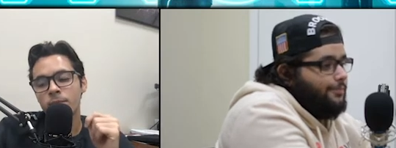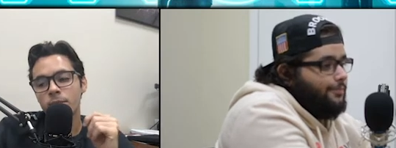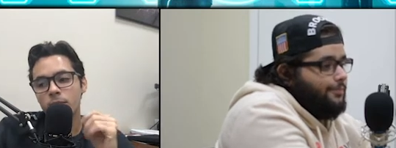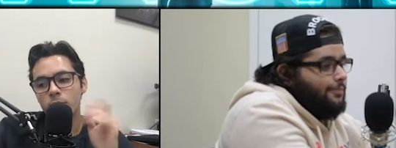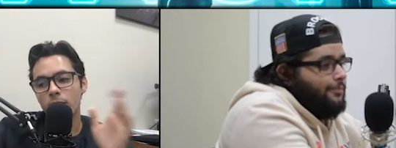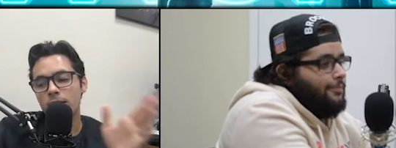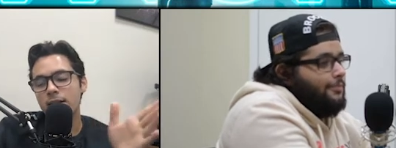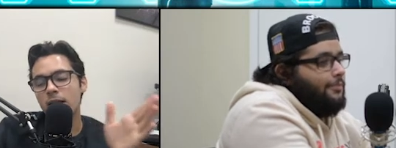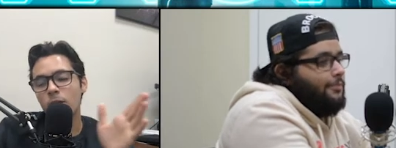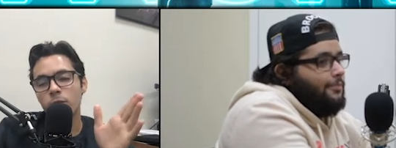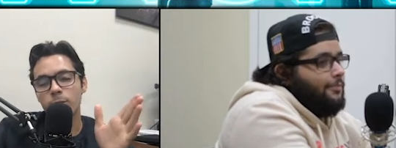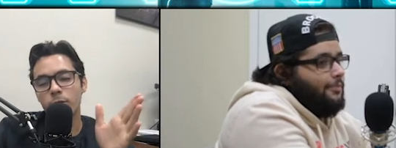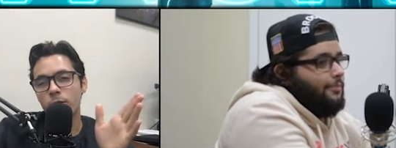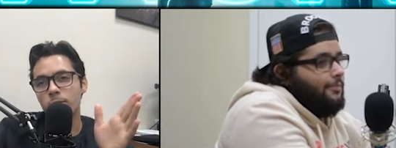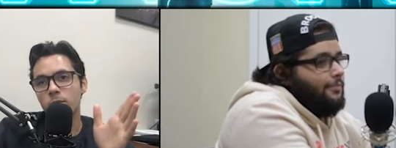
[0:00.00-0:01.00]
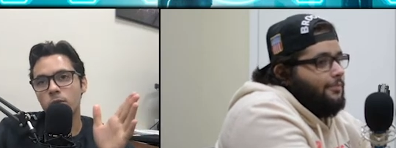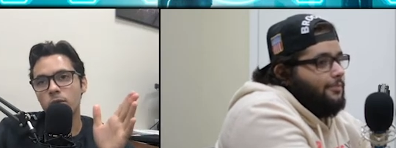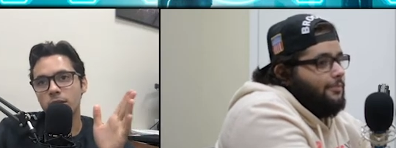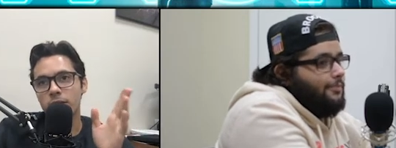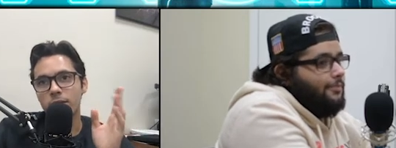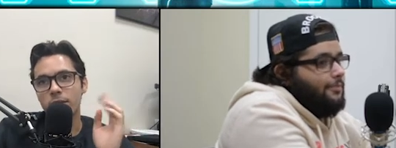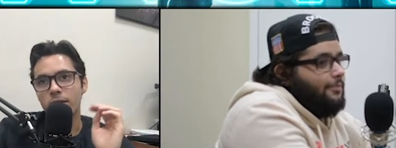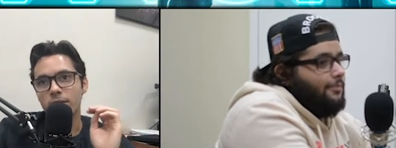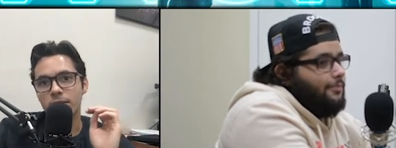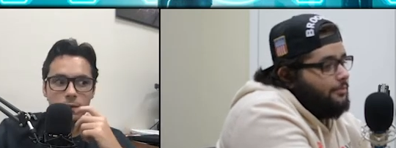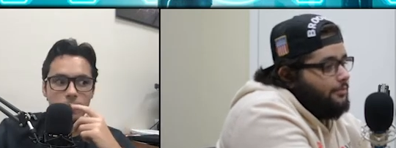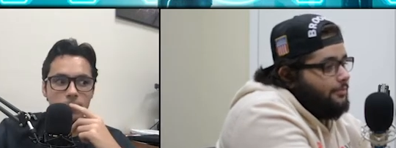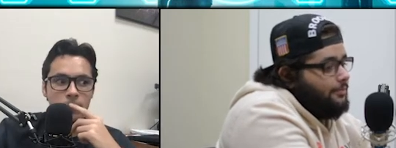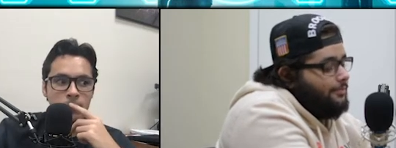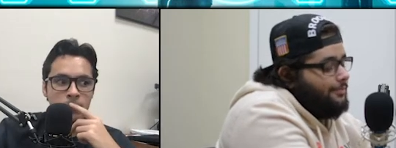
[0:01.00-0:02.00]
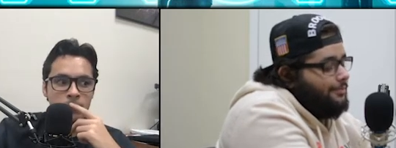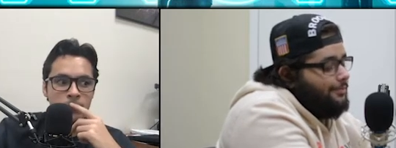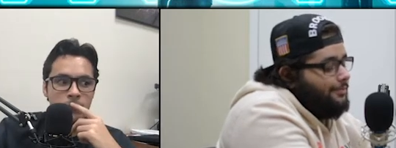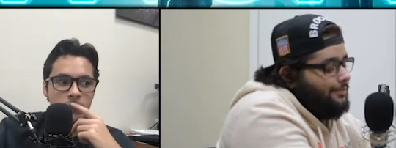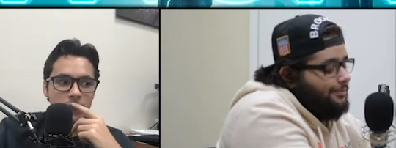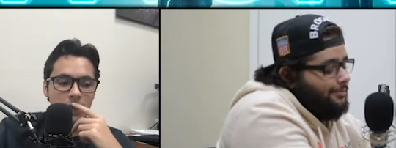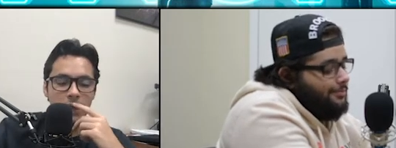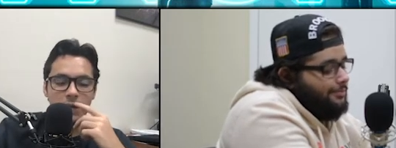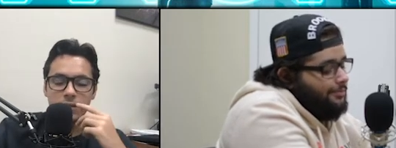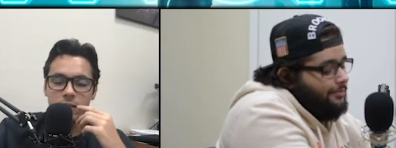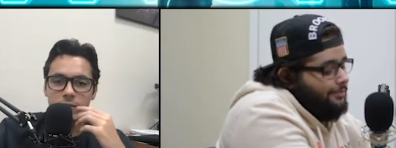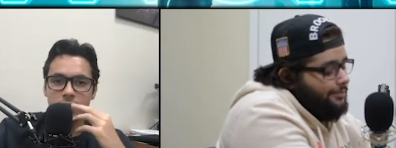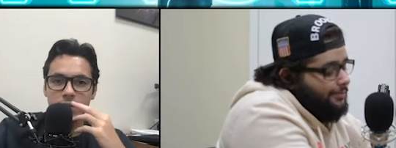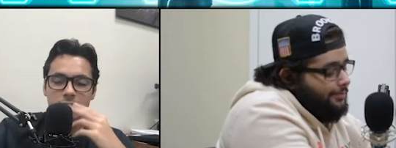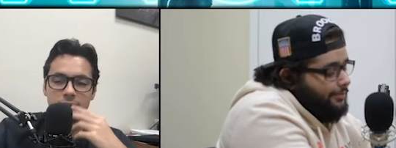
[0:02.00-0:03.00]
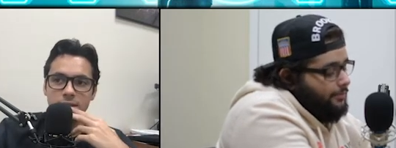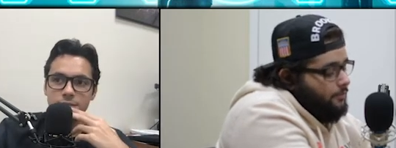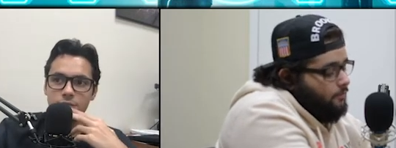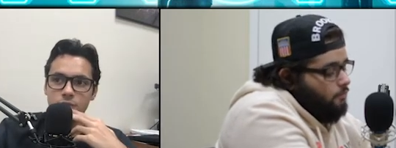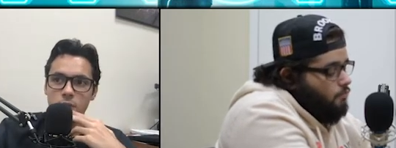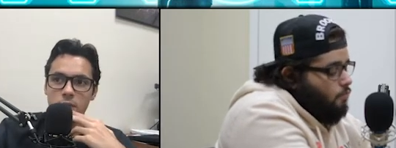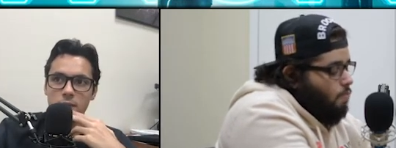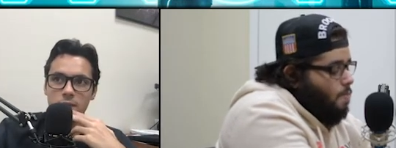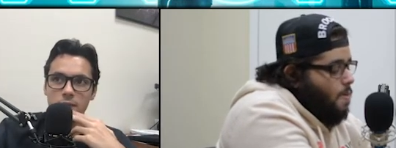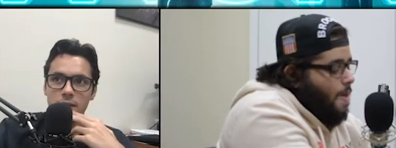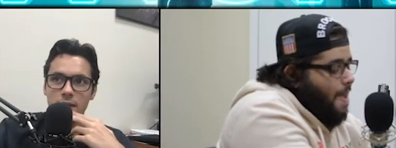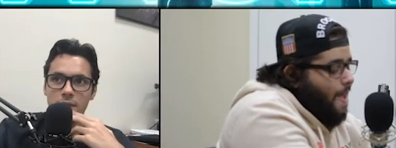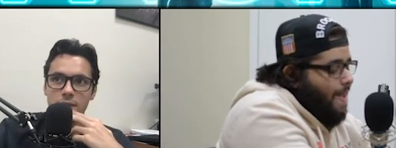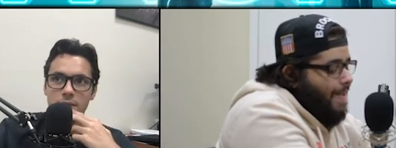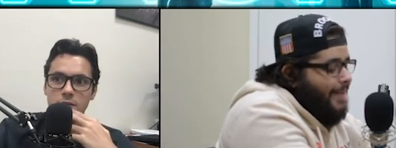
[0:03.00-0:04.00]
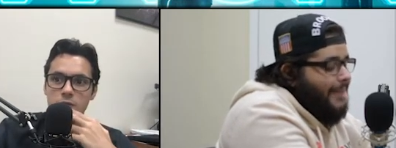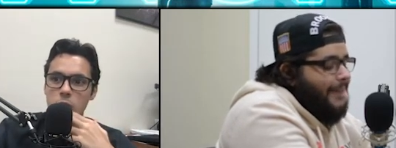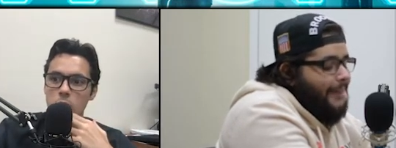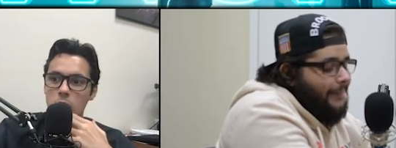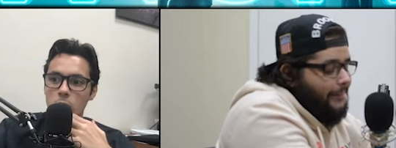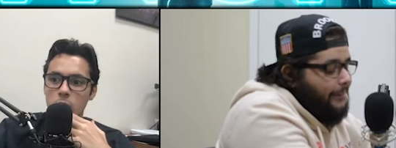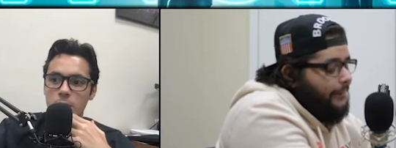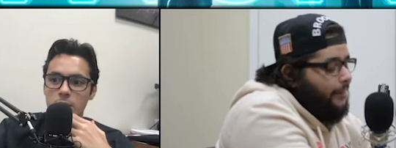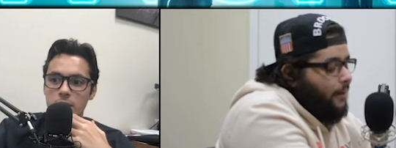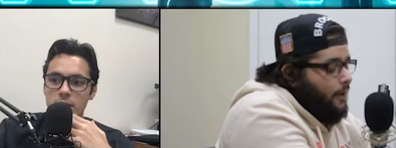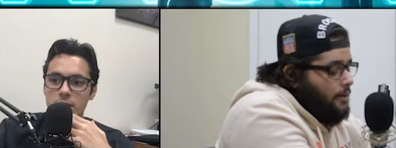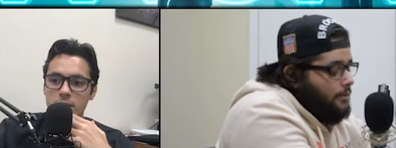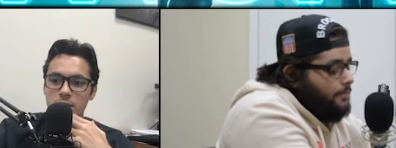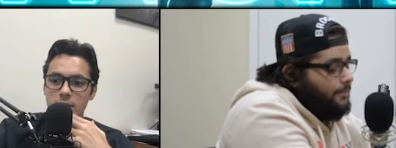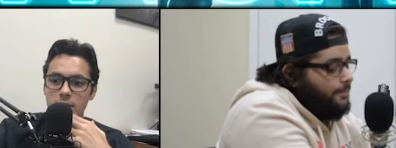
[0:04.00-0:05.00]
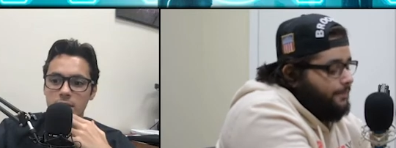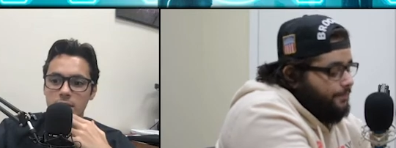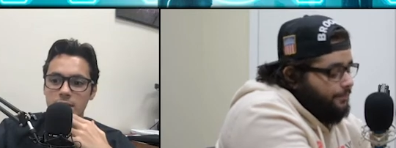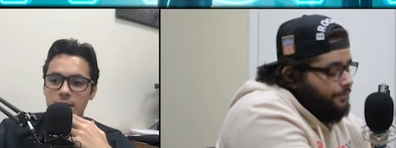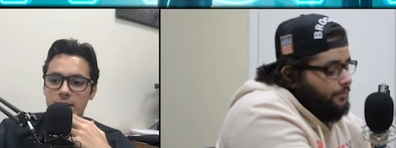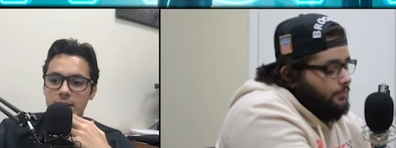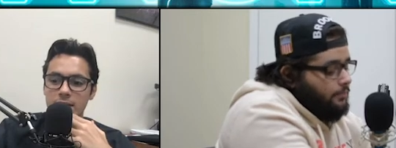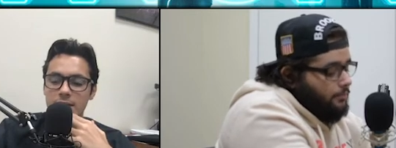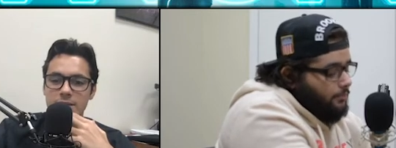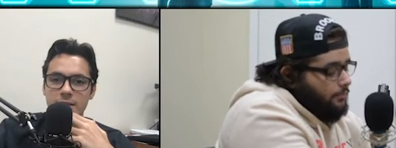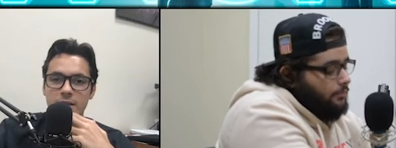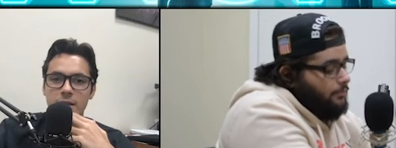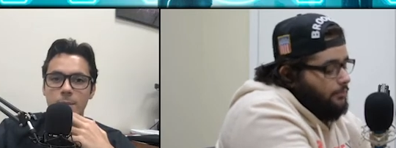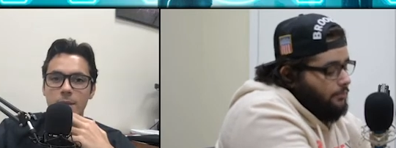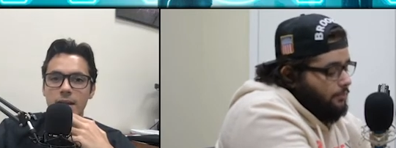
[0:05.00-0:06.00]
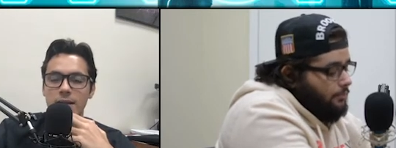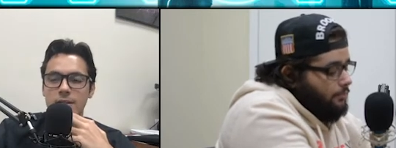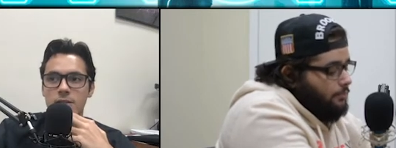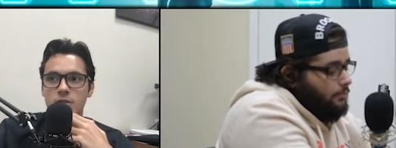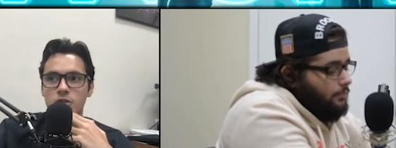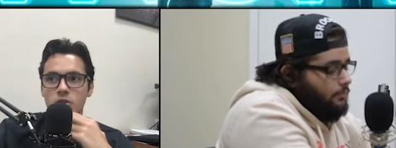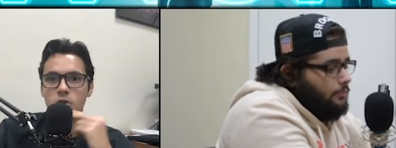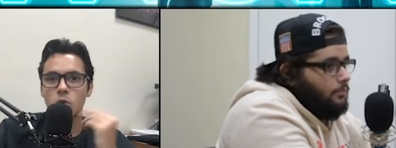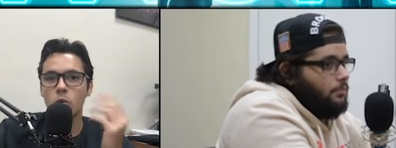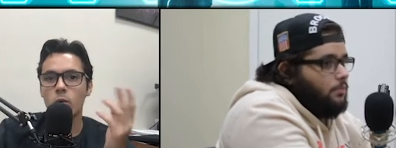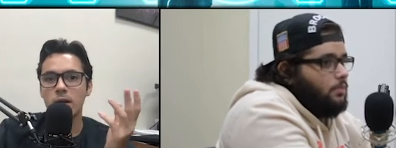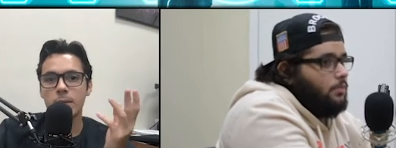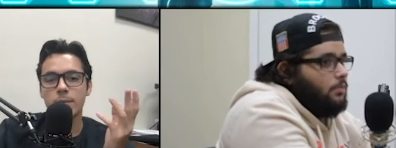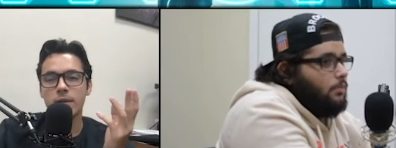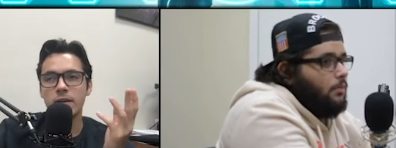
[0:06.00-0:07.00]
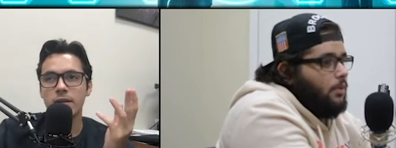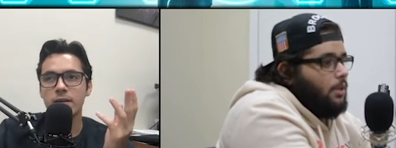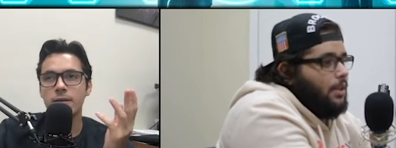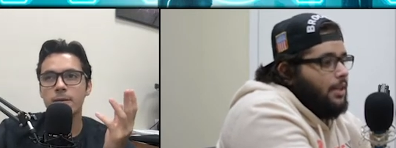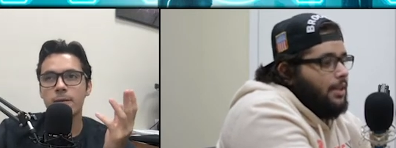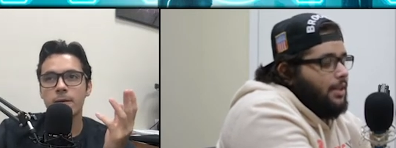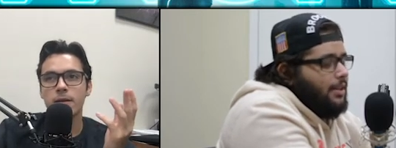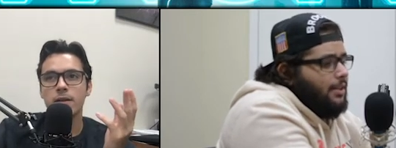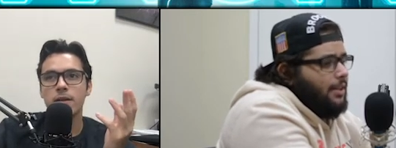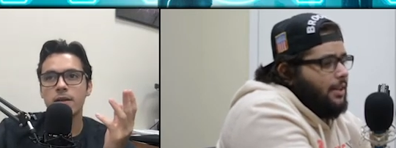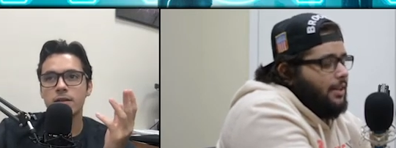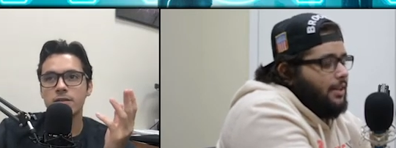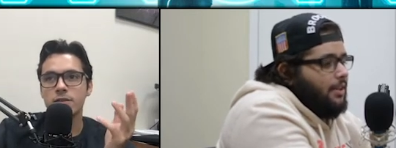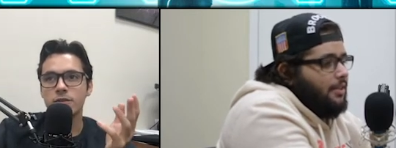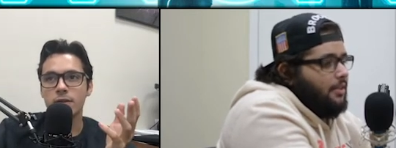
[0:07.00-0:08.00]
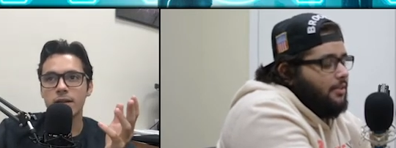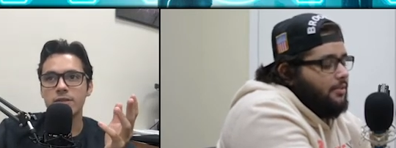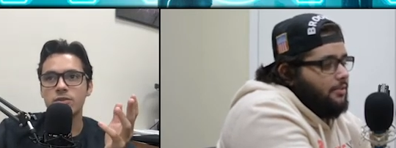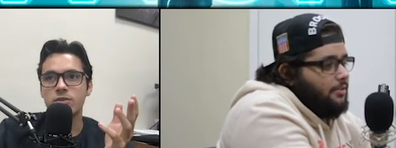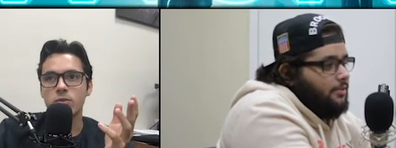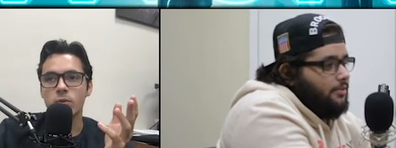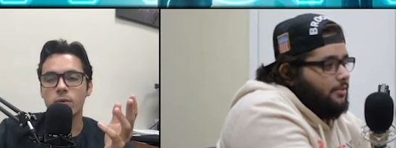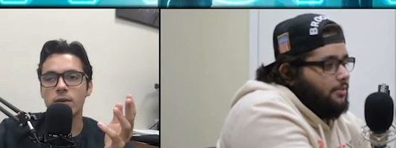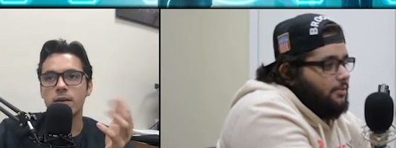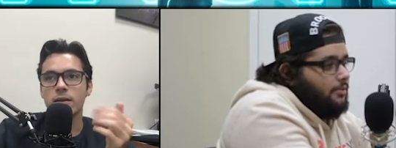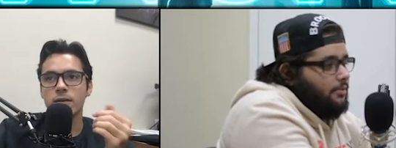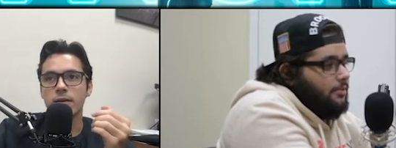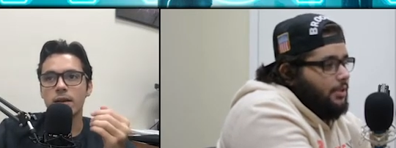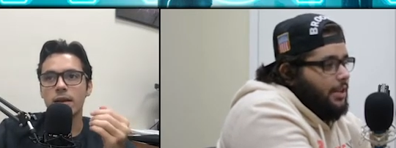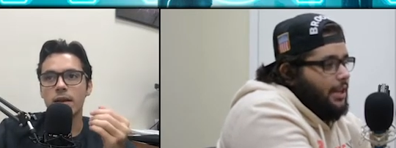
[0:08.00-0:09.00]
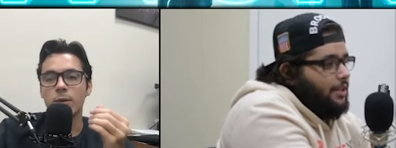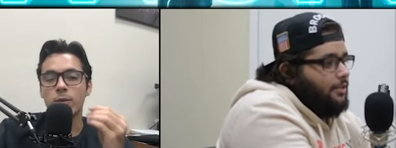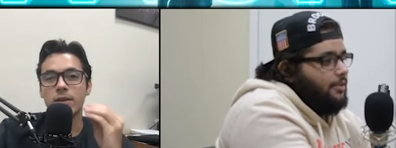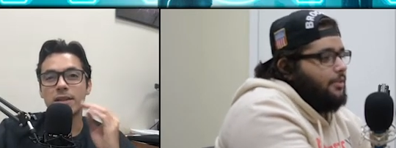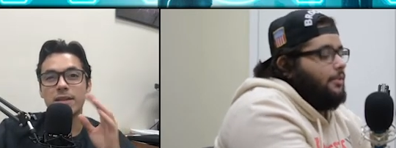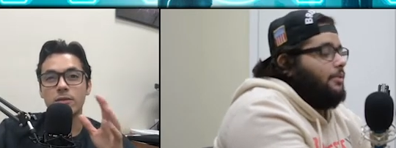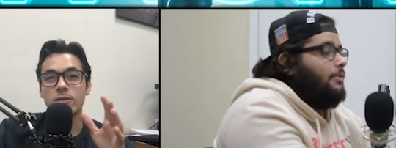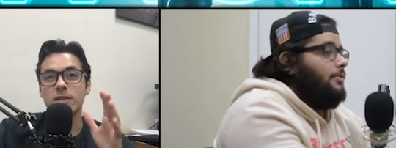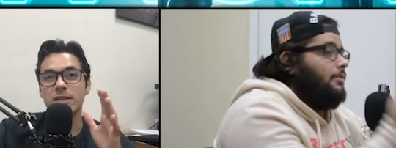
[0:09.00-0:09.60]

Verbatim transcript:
Speaker 1: right now we probably won't hear anything. But I love the idea of Tron. I think Tron would be it, it, needs to come back. It's such a cool IP. Yeah, it's a great story, you, and with the